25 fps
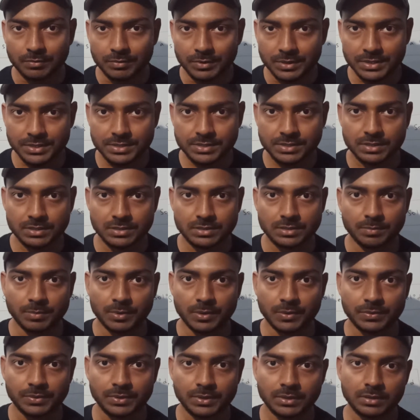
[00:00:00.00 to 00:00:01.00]
will discuss
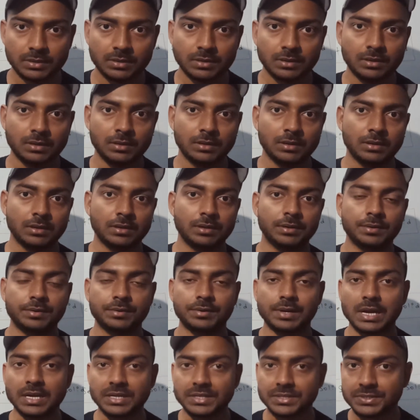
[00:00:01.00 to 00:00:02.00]
about a
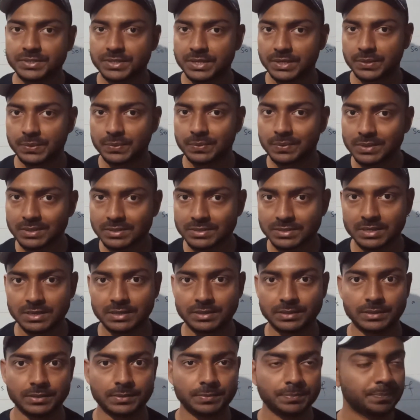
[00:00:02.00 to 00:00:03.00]
right circular
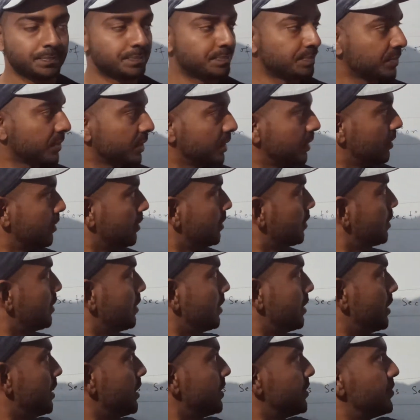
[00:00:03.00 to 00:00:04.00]
cylinder.
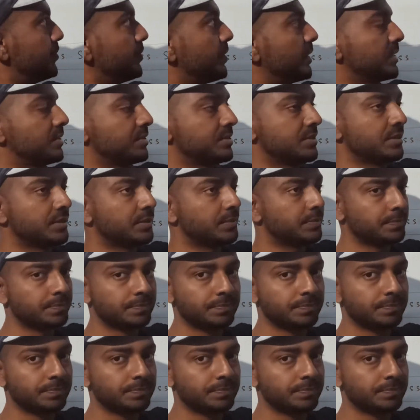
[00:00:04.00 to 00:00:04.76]
As you can see,